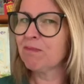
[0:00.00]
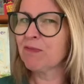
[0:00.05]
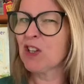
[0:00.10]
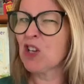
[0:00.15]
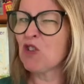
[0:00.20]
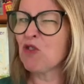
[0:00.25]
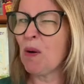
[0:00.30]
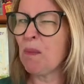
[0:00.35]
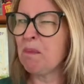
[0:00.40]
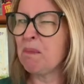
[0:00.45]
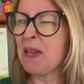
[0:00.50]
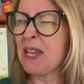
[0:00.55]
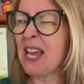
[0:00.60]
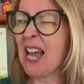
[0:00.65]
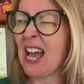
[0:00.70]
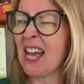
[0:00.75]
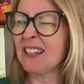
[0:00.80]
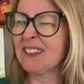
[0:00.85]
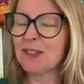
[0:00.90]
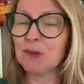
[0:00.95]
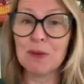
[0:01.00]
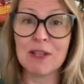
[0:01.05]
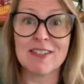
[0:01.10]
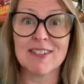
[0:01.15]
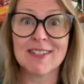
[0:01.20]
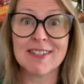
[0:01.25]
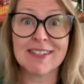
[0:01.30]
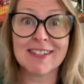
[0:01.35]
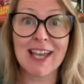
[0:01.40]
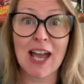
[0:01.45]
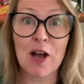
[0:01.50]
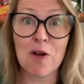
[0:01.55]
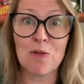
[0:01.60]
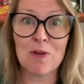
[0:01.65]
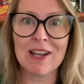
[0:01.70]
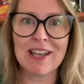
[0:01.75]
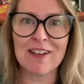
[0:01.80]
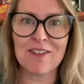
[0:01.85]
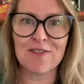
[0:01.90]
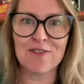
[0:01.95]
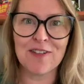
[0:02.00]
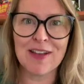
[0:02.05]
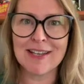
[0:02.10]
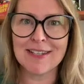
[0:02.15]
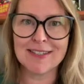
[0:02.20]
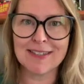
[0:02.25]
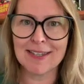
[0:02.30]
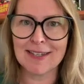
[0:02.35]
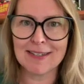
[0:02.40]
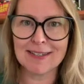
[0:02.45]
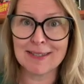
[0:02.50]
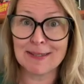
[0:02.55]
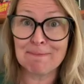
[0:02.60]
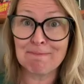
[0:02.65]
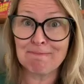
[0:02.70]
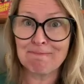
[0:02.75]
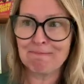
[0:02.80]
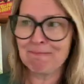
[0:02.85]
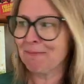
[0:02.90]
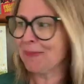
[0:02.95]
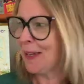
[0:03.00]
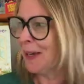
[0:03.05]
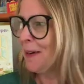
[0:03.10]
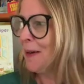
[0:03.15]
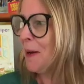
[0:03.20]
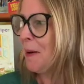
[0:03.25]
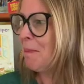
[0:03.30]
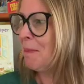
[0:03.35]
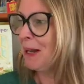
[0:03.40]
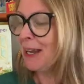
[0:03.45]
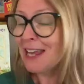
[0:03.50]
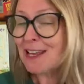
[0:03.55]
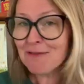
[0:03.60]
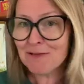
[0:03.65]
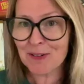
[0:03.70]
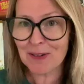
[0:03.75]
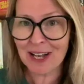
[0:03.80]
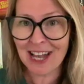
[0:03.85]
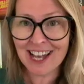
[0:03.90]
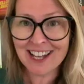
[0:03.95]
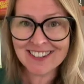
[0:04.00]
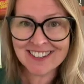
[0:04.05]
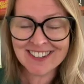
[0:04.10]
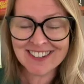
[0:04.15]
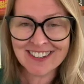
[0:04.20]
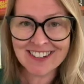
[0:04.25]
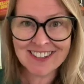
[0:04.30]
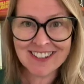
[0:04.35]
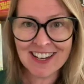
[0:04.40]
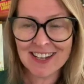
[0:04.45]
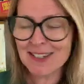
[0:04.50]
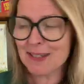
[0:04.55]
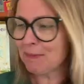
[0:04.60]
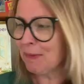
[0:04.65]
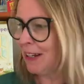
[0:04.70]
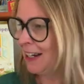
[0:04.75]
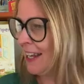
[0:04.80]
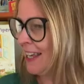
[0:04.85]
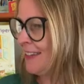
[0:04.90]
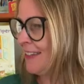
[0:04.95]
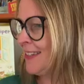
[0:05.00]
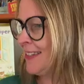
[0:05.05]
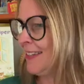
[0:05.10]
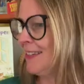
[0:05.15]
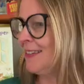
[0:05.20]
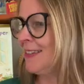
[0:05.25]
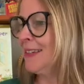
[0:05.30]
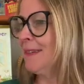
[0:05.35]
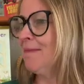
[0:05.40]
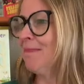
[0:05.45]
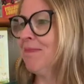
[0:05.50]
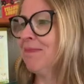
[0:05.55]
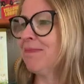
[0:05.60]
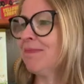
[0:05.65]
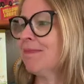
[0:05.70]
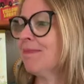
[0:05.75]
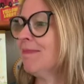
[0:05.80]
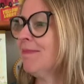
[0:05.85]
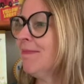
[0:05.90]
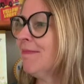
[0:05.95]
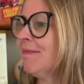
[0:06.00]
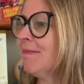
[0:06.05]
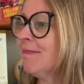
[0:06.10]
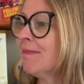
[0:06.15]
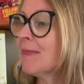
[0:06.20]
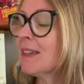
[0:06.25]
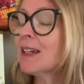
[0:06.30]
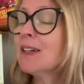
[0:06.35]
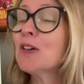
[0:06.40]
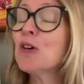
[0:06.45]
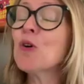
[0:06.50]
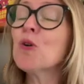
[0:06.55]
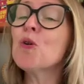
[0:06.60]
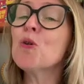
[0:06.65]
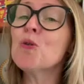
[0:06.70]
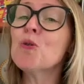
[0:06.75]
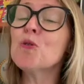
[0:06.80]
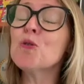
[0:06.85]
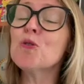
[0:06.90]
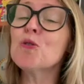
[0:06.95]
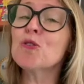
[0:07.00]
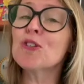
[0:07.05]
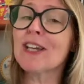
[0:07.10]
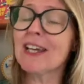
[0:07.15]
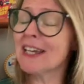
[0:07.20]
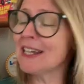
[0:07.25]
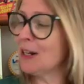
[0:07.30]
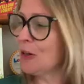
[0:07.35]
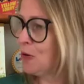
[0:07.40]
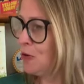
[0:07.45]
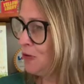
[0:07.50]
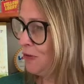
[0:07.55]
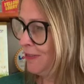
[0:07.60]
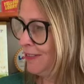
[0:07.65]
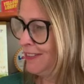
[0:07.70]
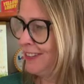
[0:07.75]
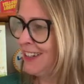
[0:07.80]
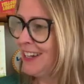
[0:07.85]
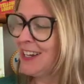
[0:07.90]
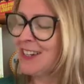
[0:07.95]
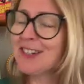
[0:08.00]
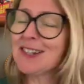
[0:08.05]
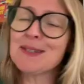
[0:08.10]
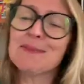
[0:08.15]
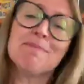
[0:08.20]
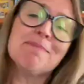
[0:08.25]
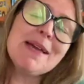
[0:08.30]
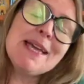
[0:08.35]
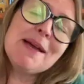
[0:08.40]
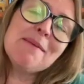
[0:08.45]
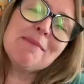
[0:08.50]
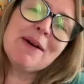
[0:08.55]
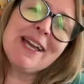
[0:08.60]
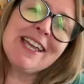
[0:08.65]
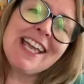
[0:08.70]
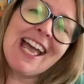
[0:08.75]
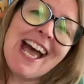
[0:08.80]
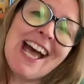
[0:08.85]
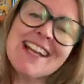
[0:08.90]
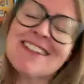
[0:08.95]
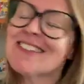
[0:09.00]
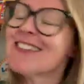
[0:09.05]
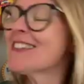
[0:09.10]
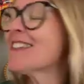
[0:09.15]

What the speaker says: grumpy cats with scowling faces, playful cats that chased my laces. All day long, just me and my cats